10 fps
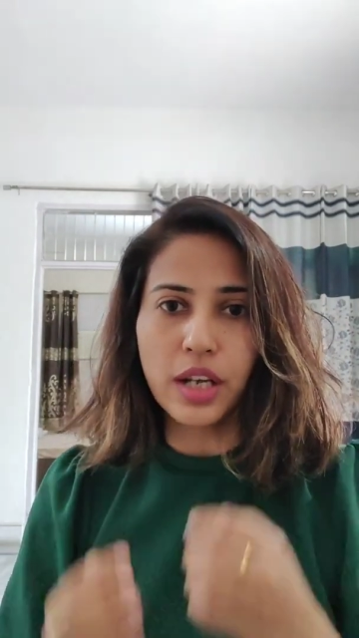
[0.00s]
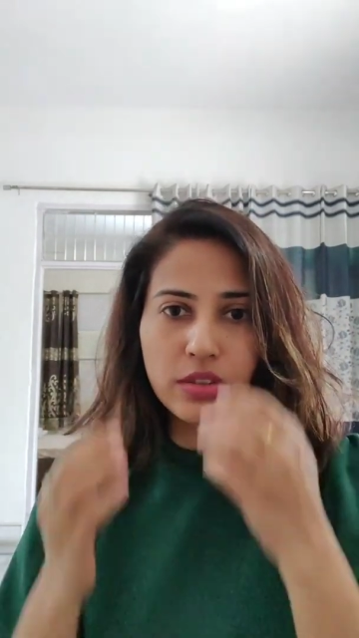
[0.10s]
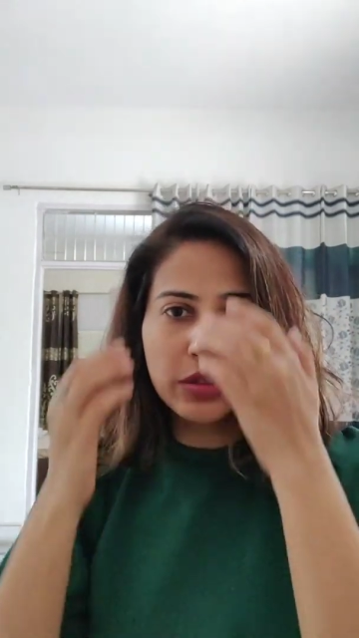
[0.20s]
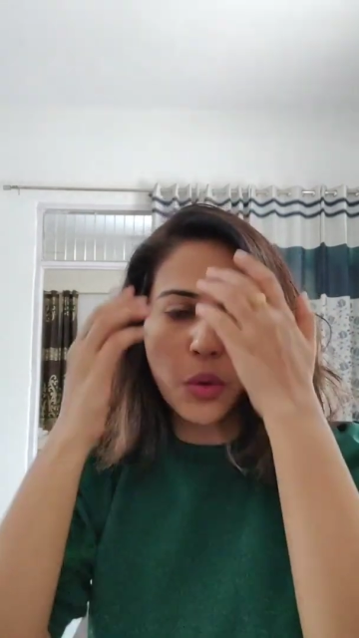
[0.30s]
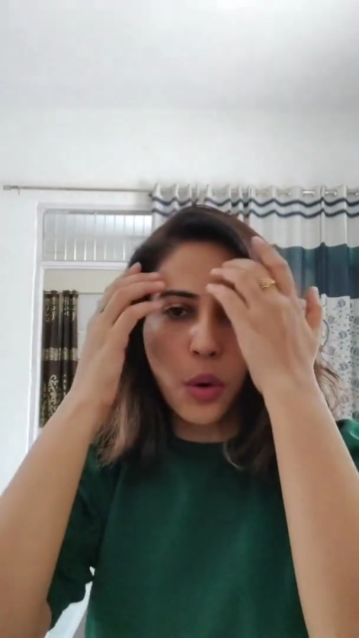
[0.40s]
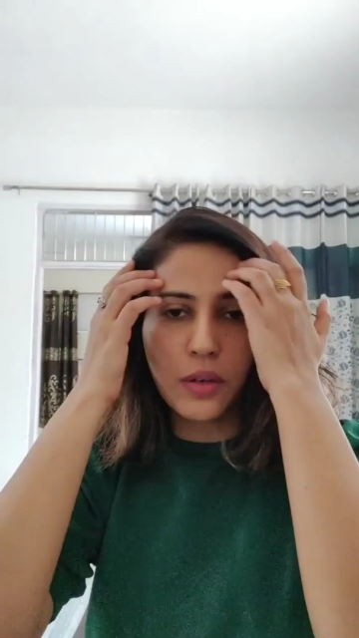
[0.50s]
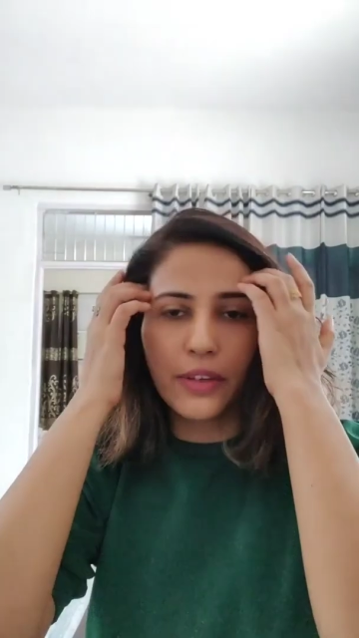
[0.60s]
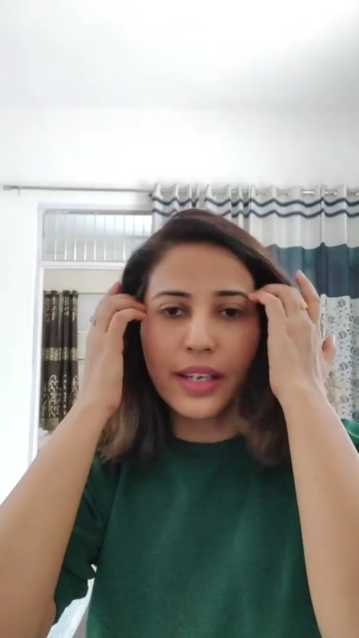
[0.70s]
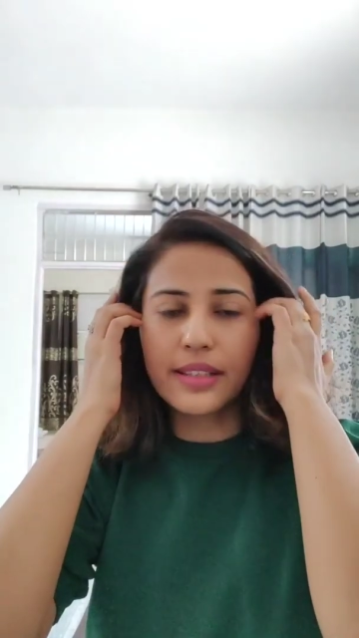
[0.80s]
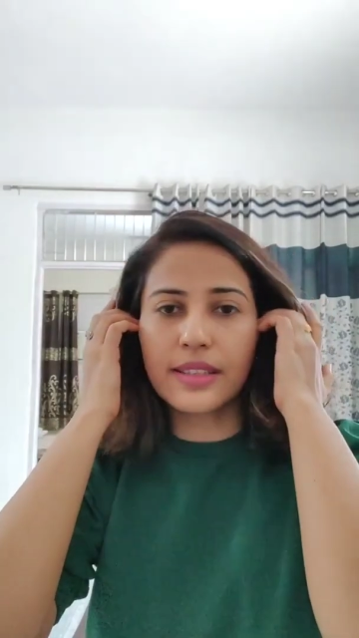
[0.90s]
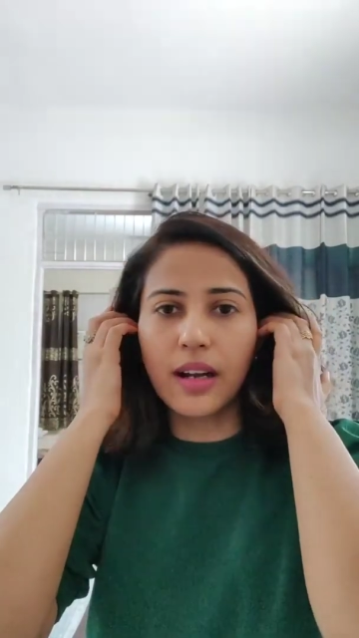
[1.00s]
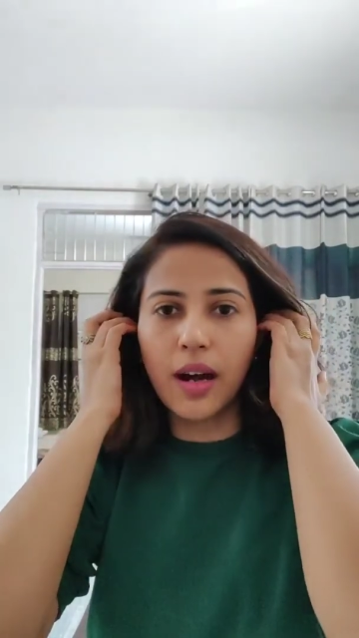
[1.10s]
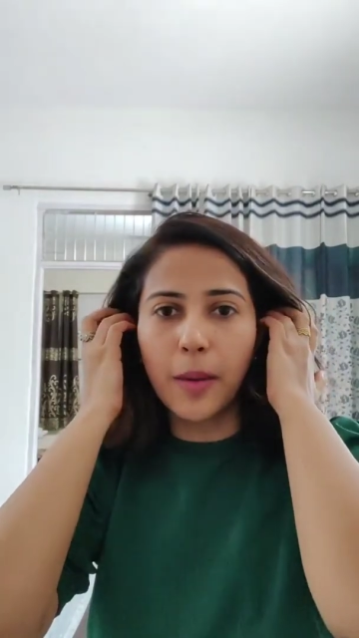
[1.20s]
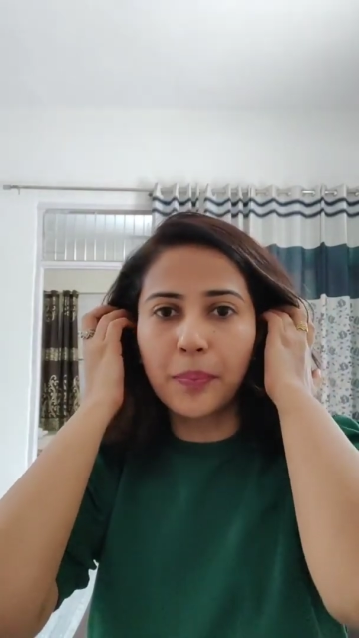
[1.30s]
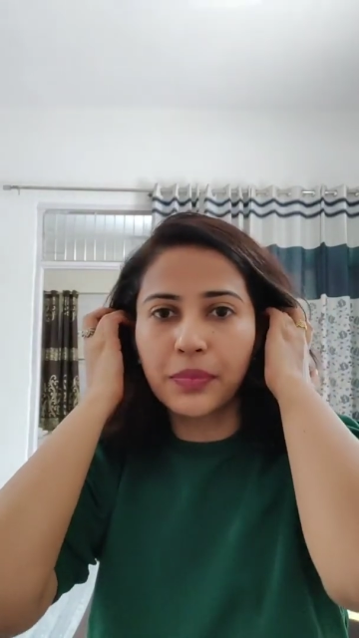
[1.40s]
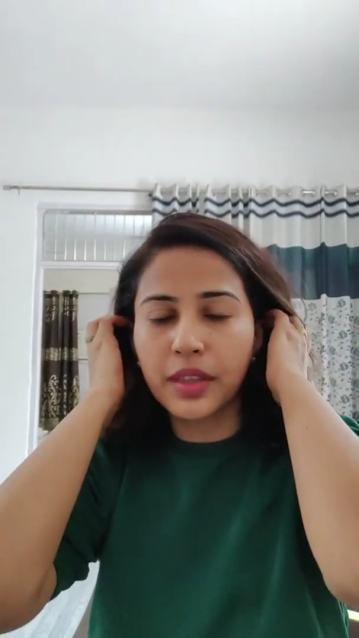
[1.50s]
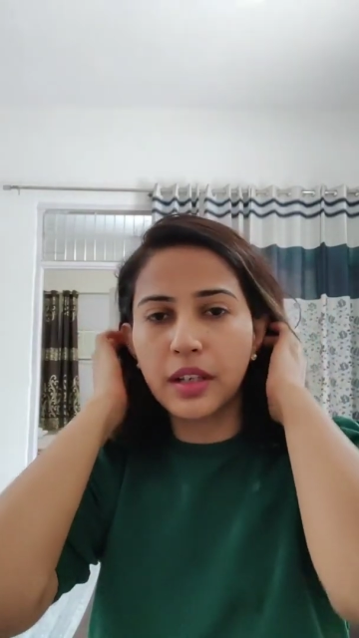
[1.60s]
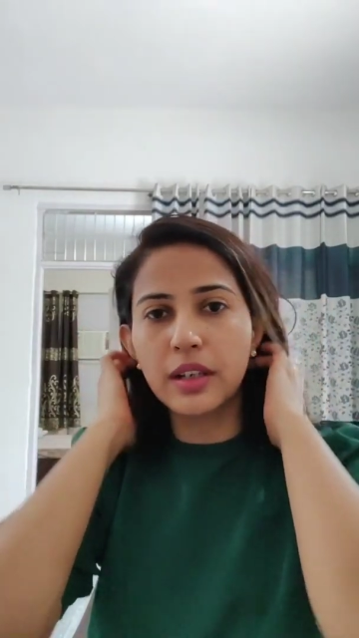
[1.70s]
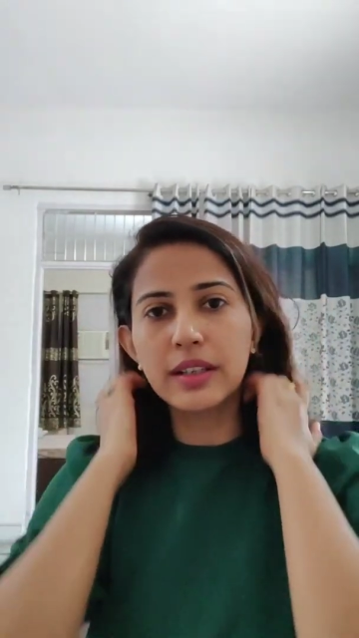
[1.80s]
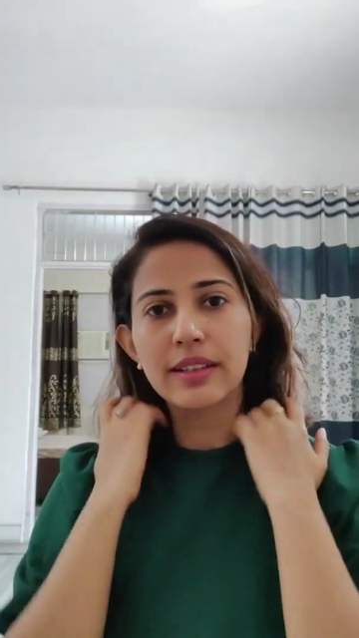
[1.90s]
doesn't always
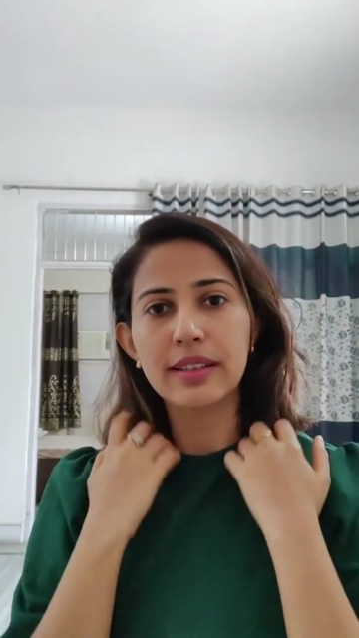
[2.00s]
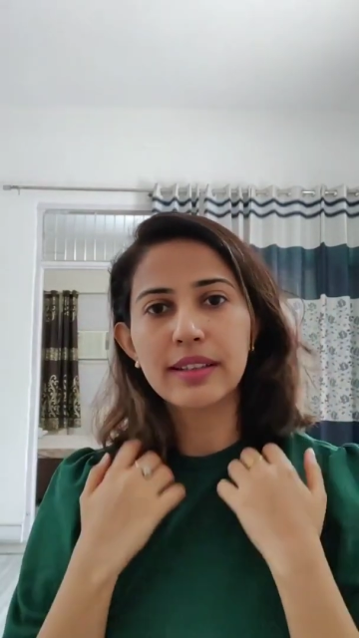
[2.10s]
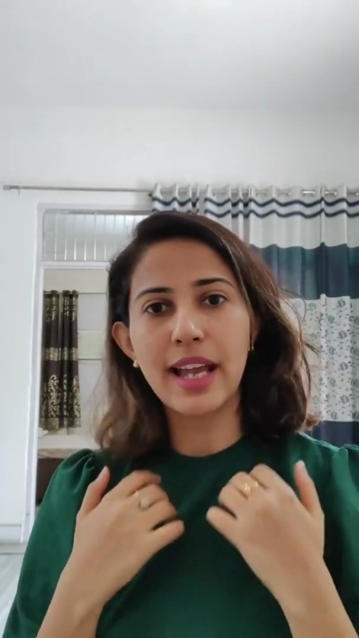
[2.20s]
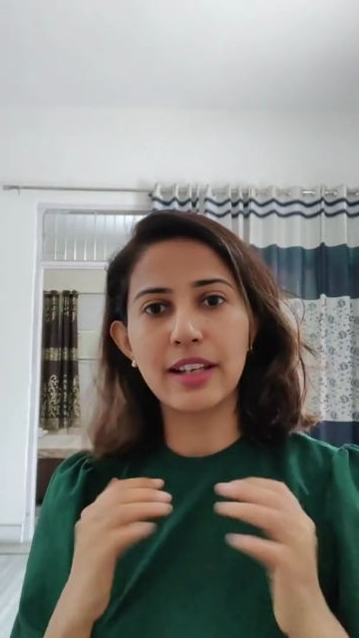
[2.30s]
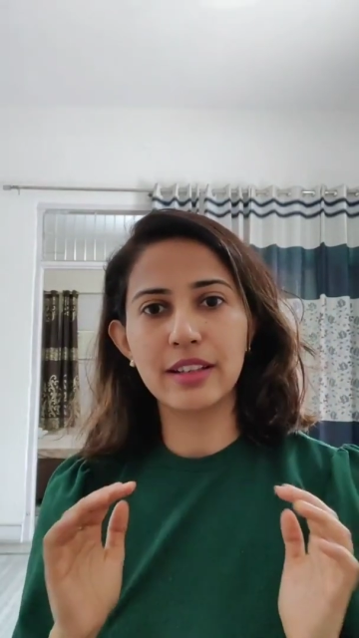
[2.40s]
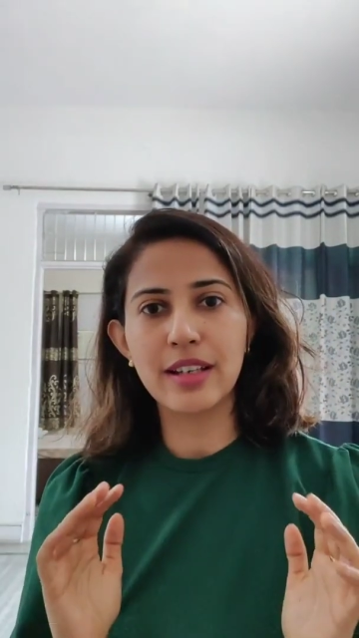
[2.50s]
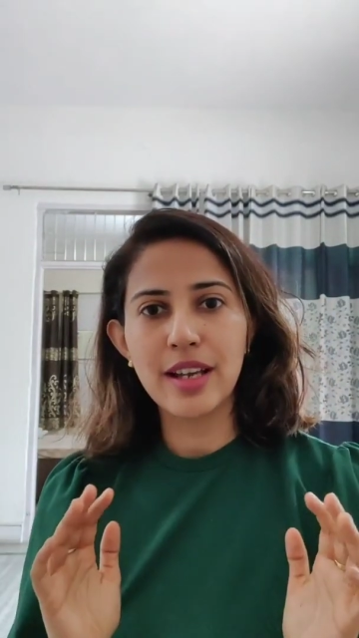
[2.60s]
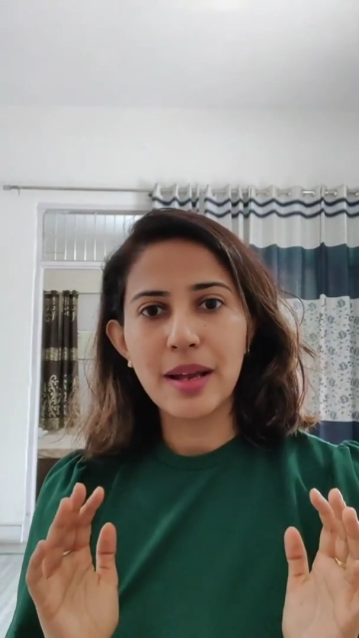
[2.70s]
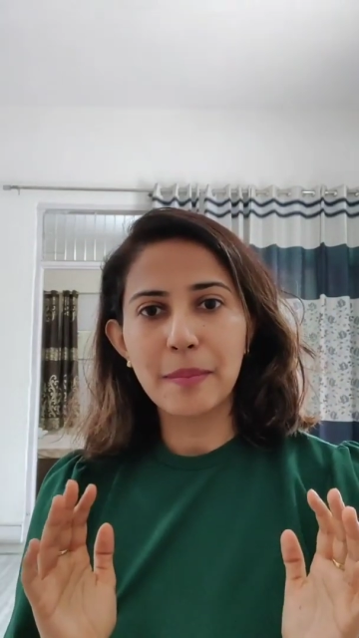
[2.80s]
can